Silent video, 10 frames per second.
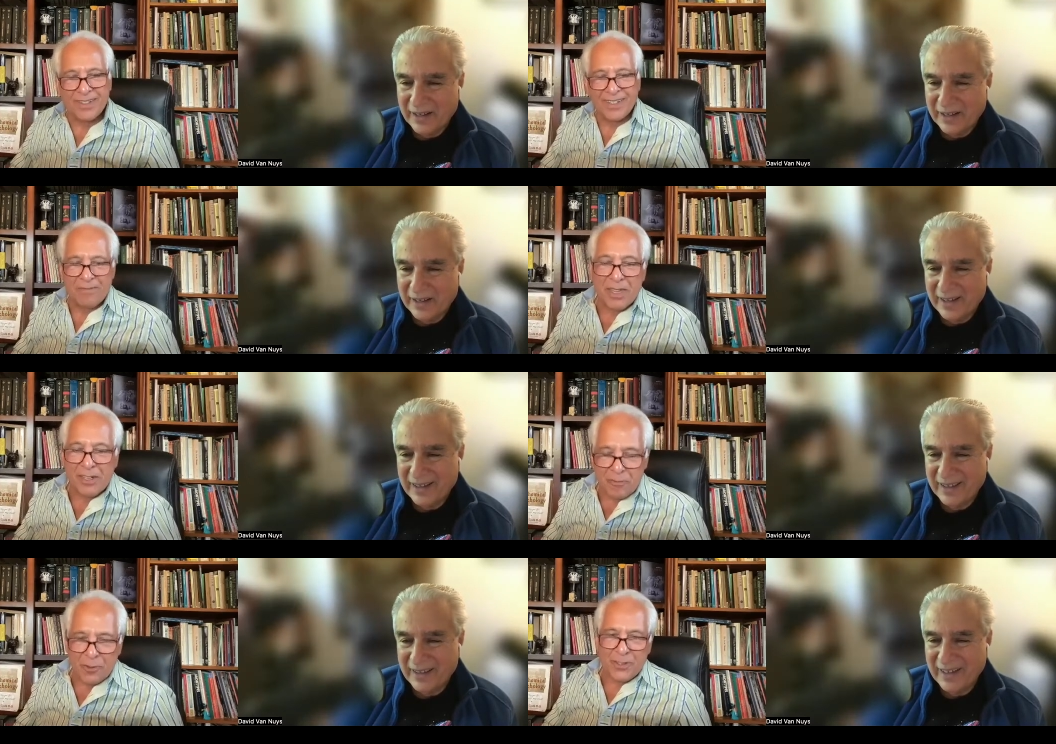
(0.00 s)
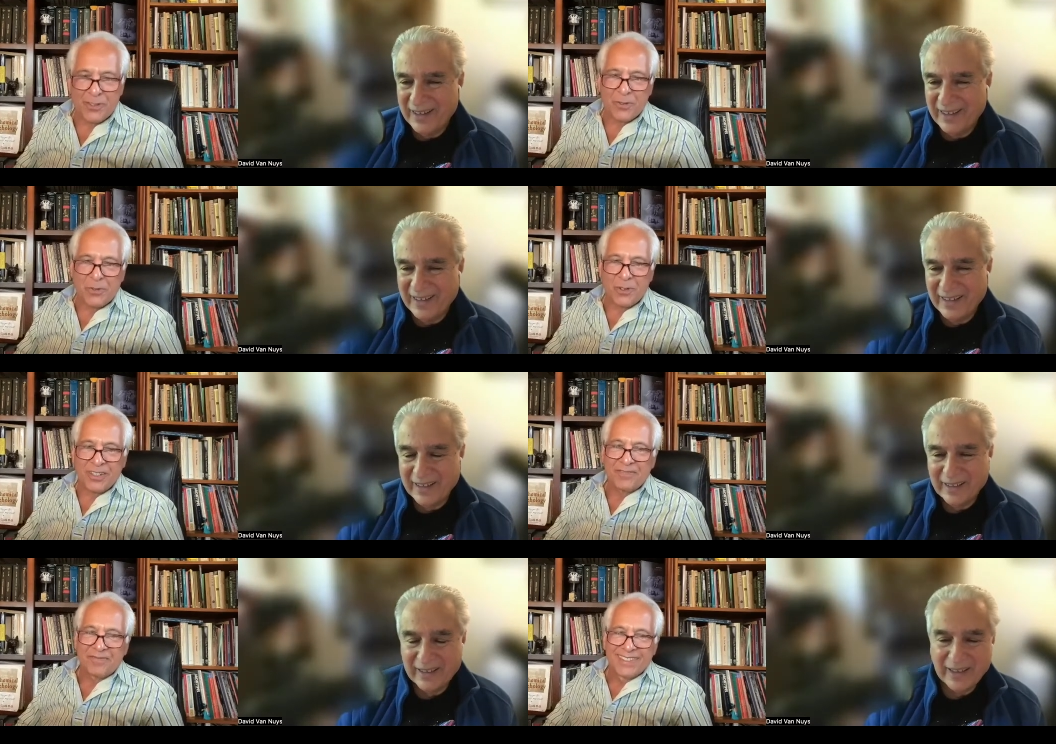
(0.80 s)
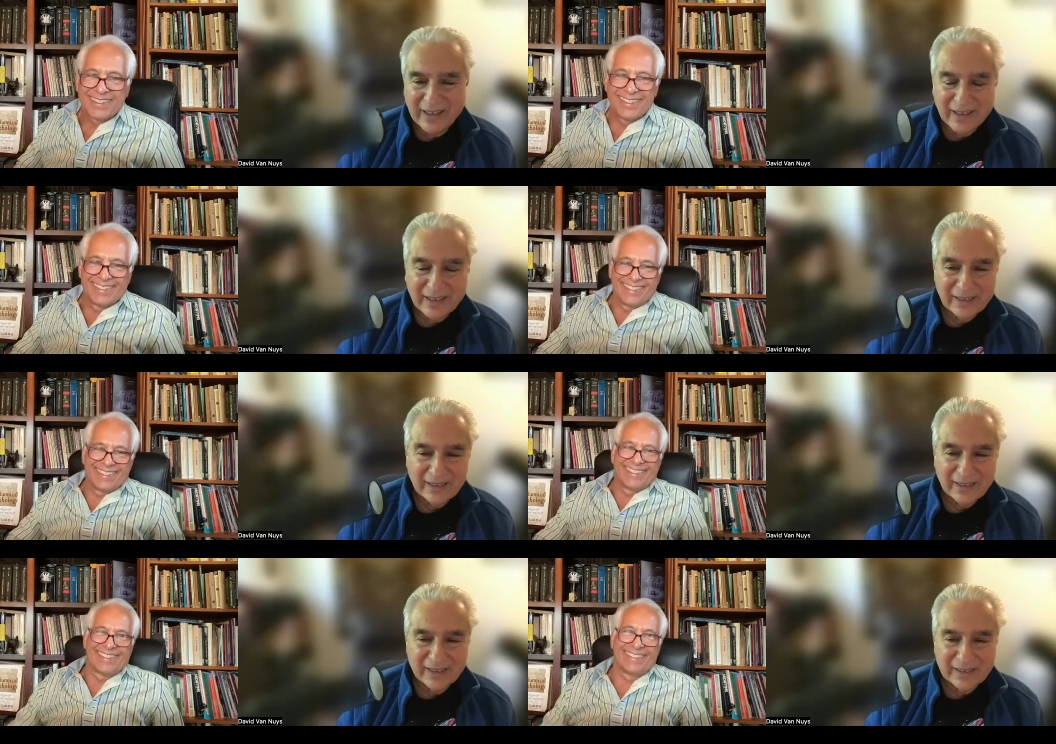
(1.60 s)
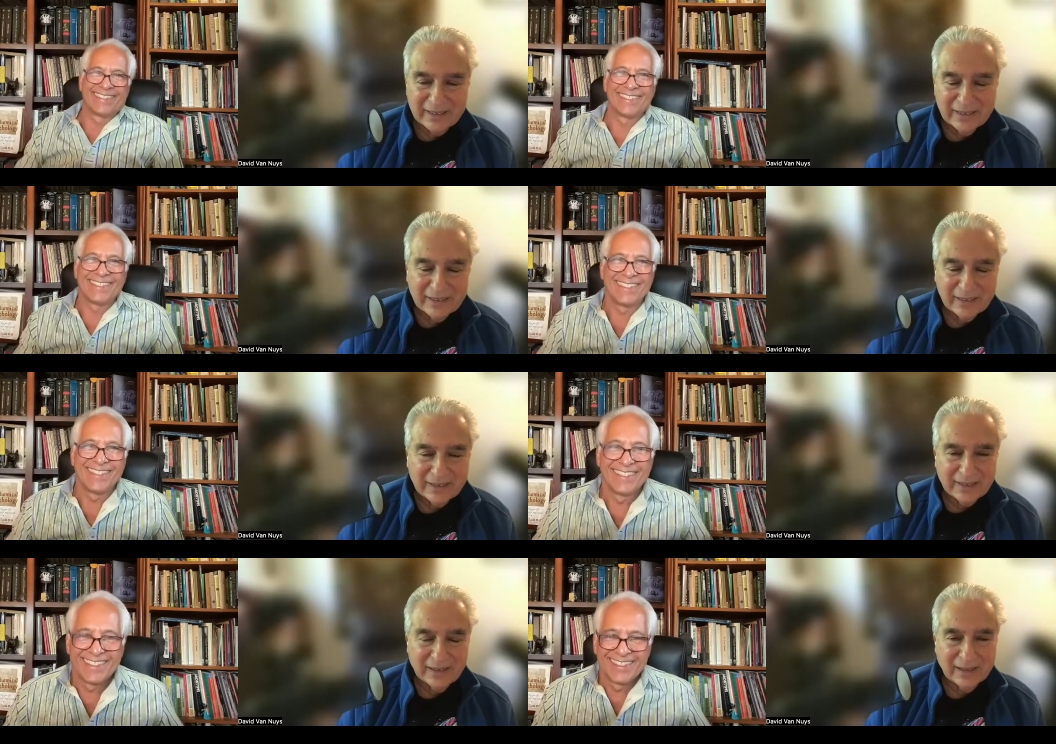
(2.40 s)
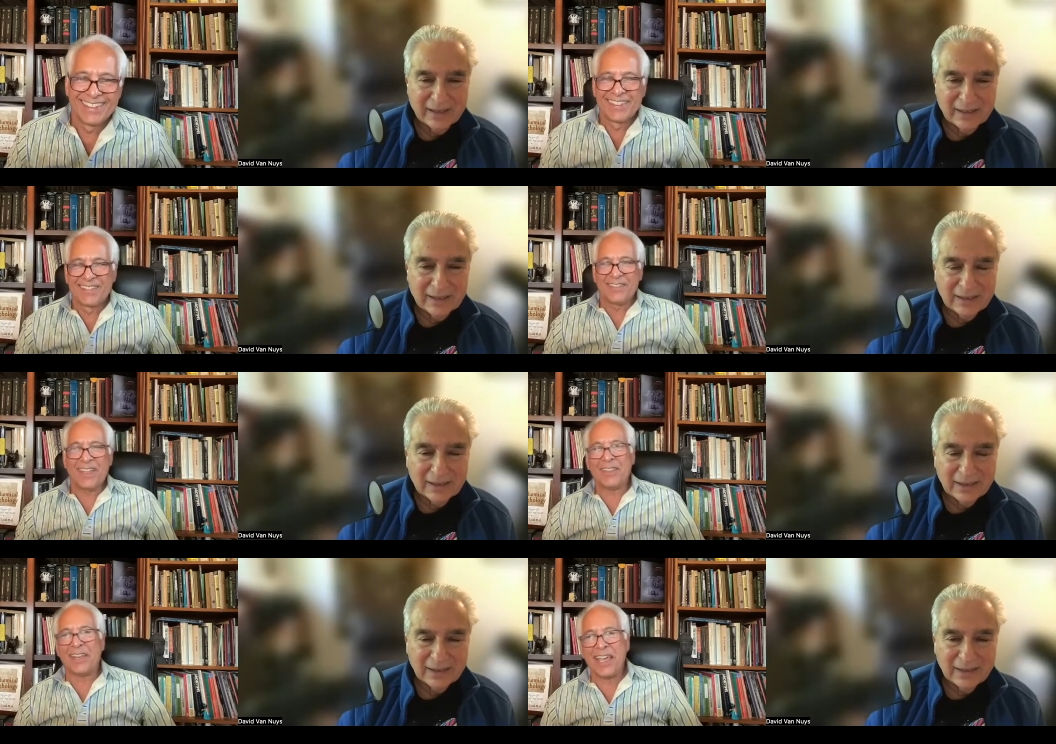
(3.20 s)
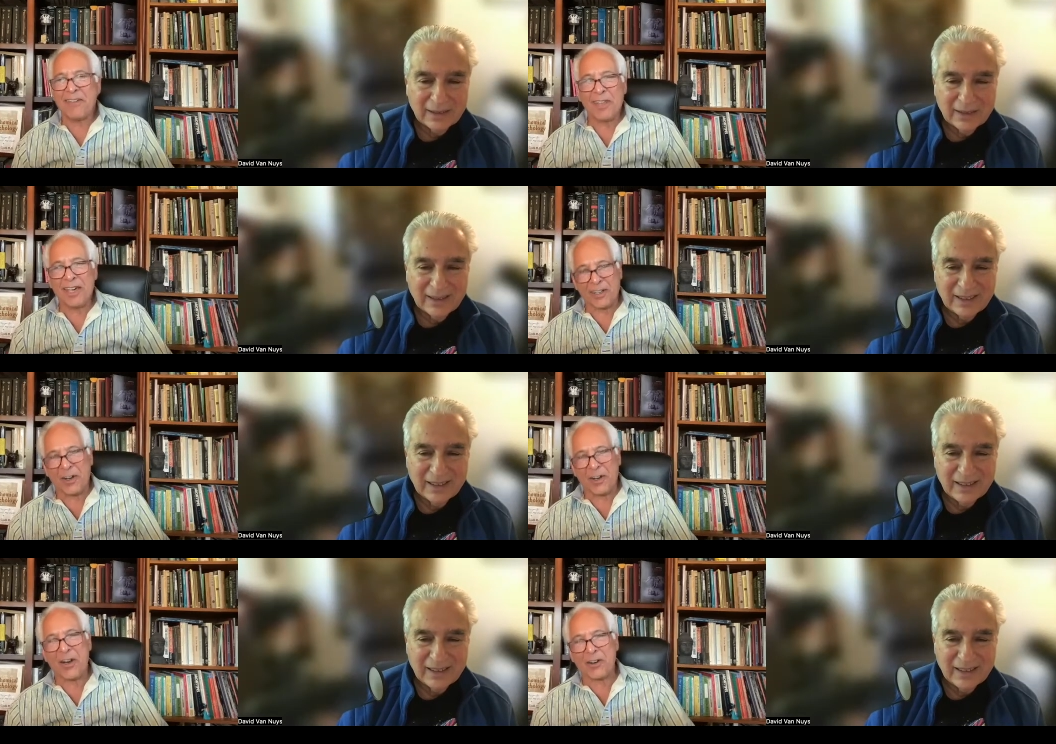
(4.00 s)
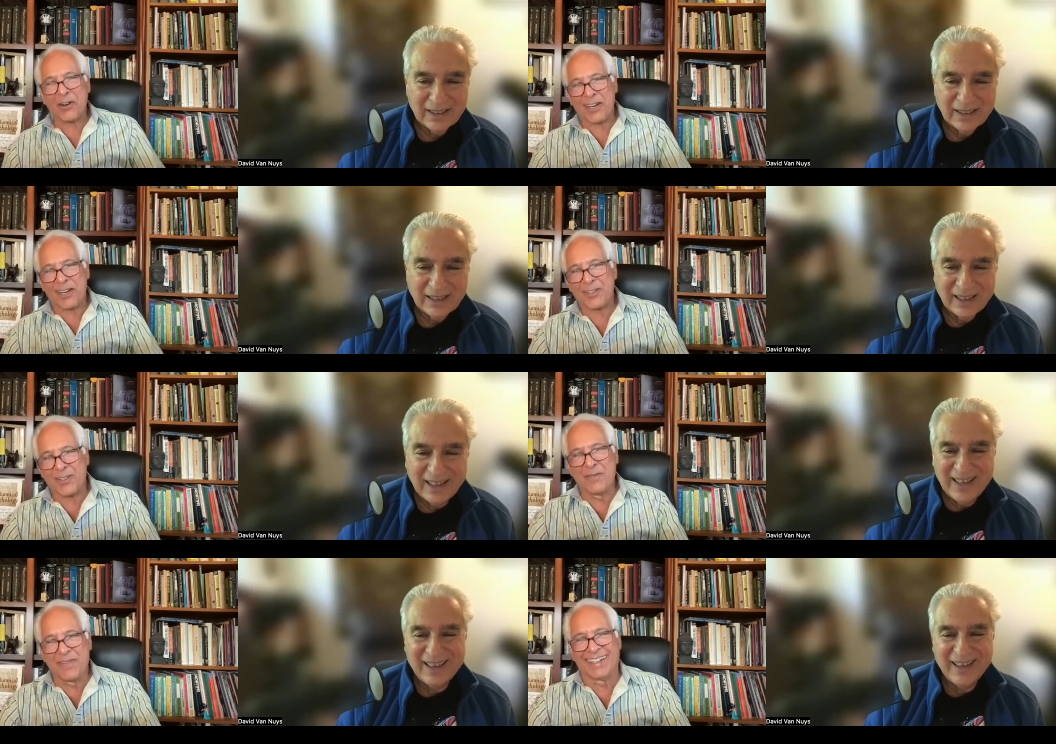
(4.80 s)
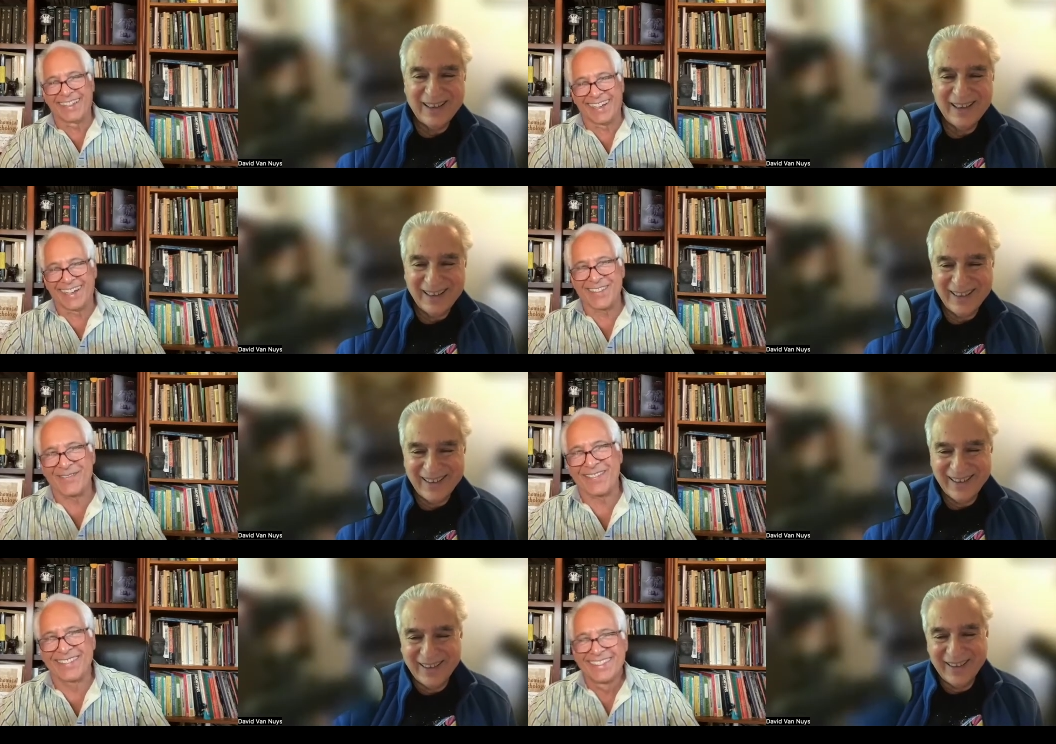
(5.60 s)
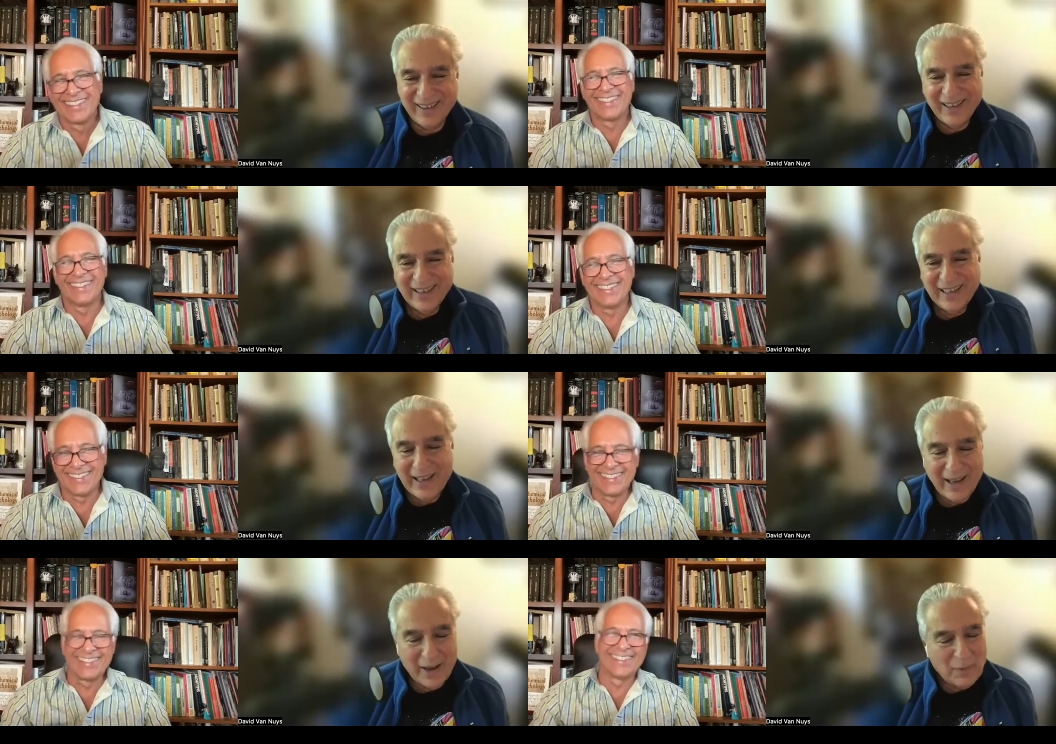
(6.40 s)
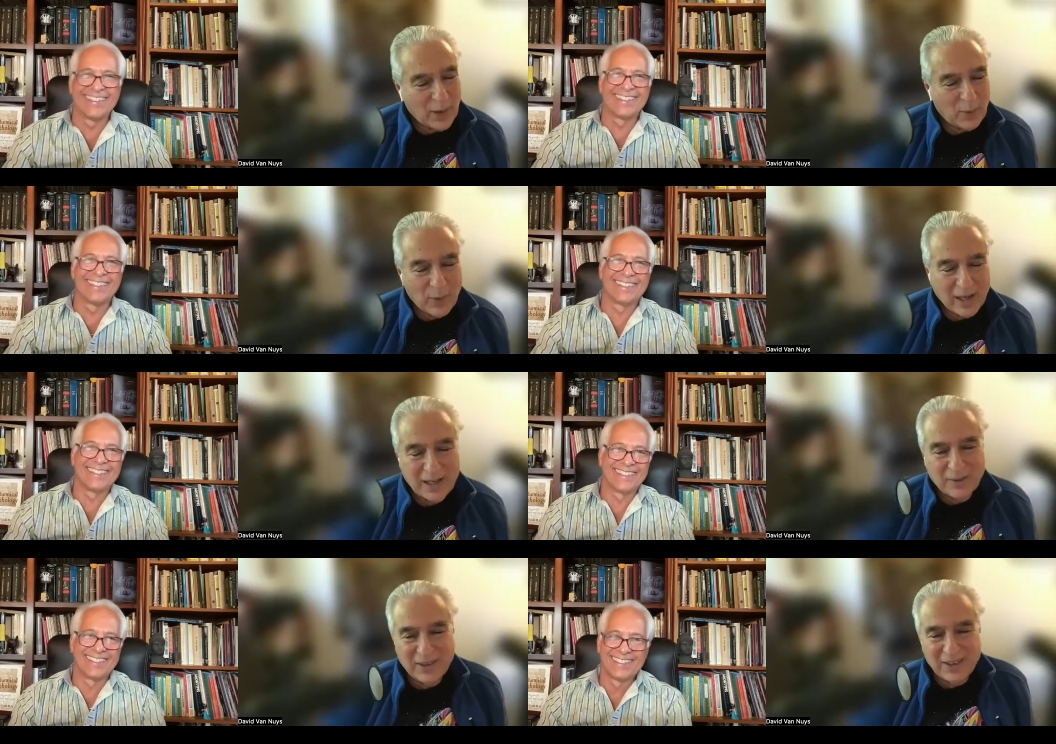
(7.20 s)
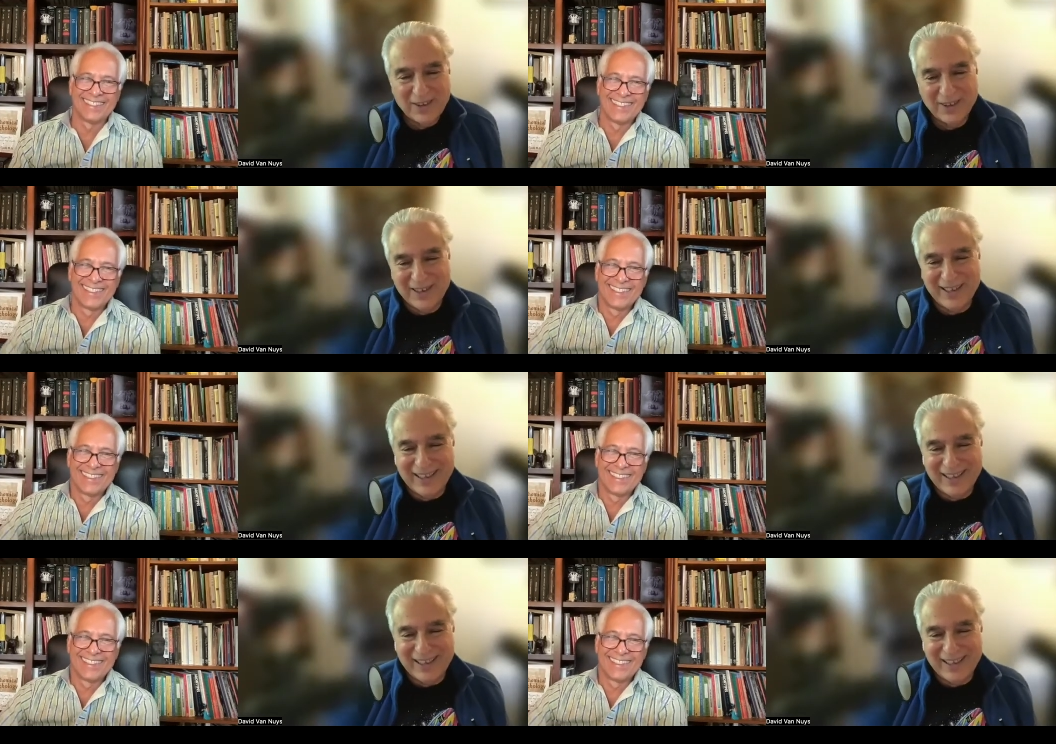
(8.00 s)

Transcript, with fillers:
Speaker 1: metaphor, as it were. Yeah. Not that I have a lot of crashes. I'm
Speaker 2: not riding with you.